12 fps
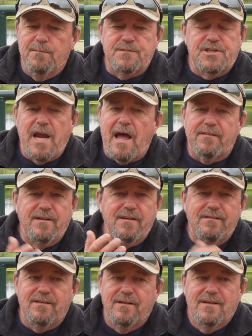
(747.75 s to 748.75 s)

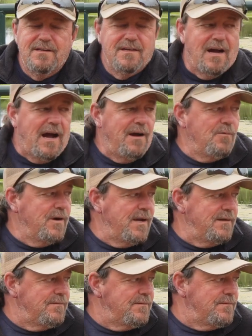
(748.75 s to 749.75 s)
Chassis, I
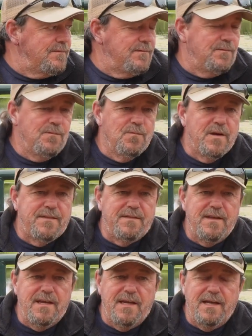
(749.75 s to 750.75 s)
went with
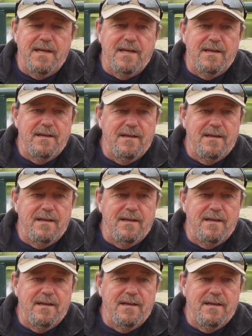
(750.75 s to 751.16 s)
the